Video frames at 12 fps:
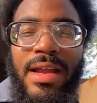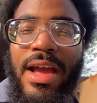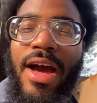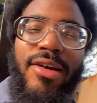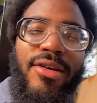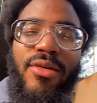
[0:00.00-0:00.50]

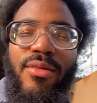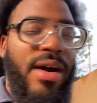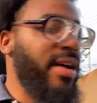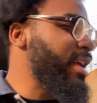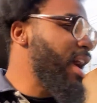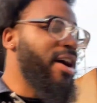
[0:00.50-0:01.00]
Y'all know
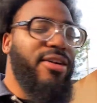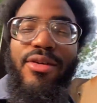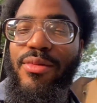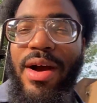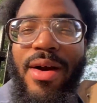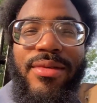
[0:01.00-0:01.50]
why. Y'all know
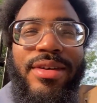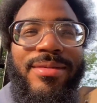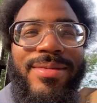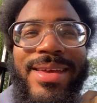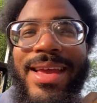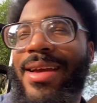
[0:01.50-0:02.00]
where I want to
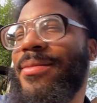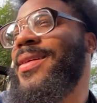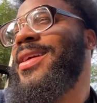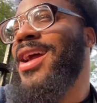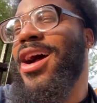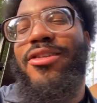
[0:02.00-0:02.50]
be at,
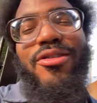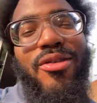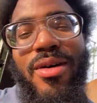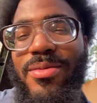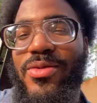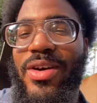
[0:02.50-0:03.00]
man. Y'all know
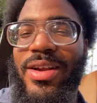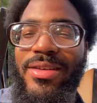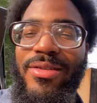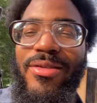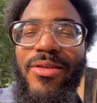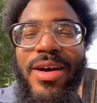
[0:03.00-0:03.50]
I'm trying to,
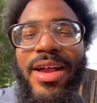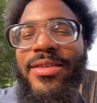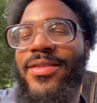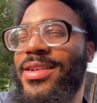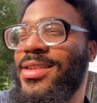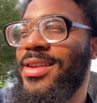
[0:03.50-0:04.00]
you know,
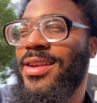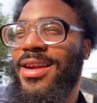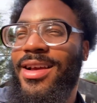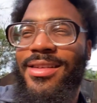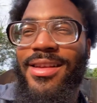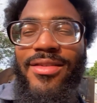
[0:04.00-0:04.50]
elevate to the
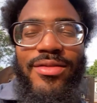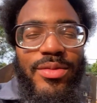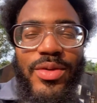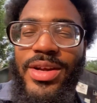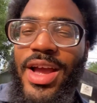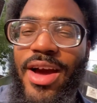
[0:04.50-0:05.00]
next level,
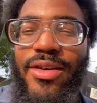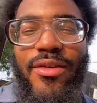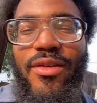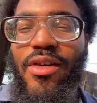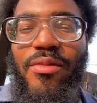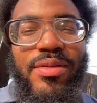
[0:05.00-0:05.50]
boy. y'all know
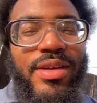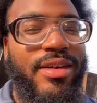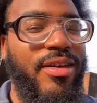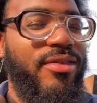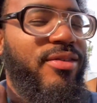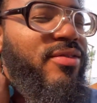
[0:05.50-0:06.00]
I'm planning
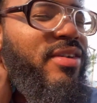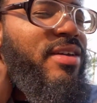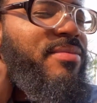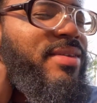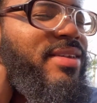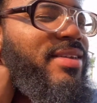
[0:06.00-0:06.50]
on, you feel
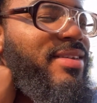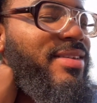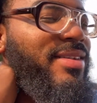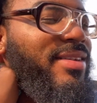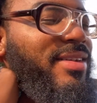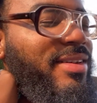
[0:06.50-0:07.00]

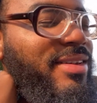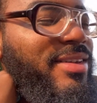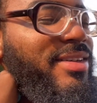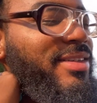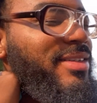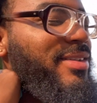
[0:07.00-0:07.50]

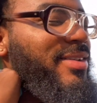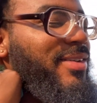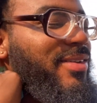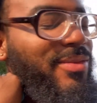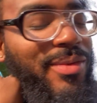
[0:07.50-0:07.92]
me?